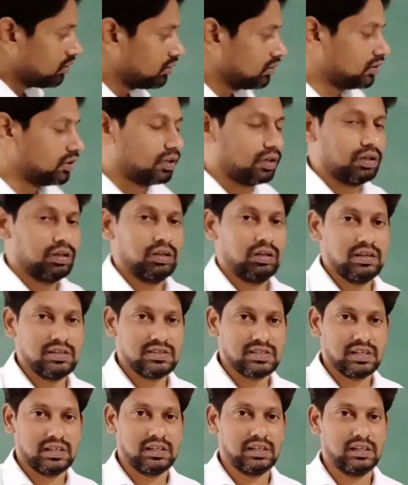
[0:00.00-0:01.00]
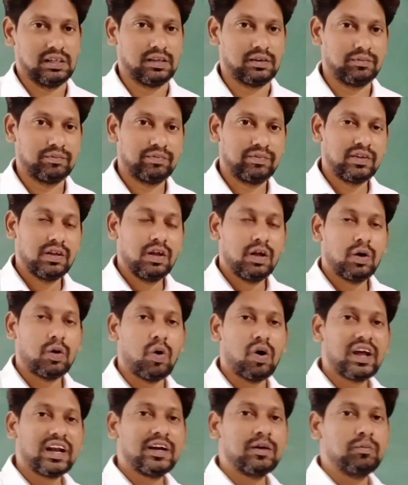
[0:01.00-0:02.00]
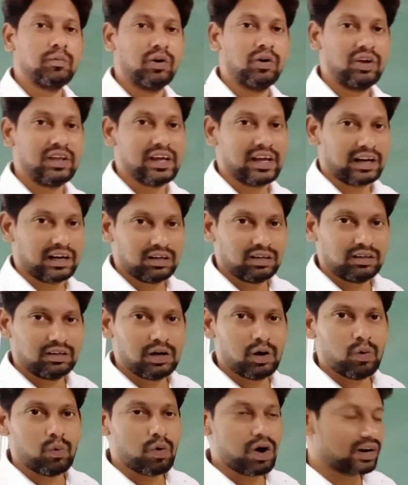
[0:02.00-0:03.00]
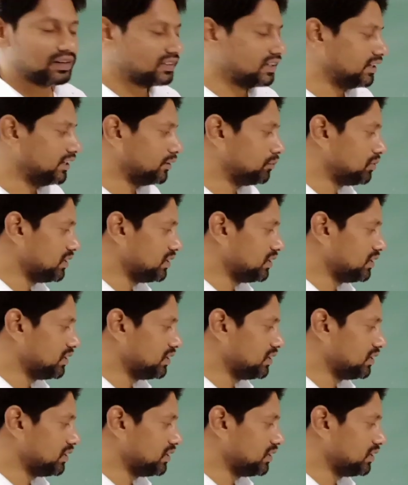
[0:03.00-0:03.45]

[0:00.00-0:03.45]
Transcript: Now, listen here. Cohen and Boyer, now what they did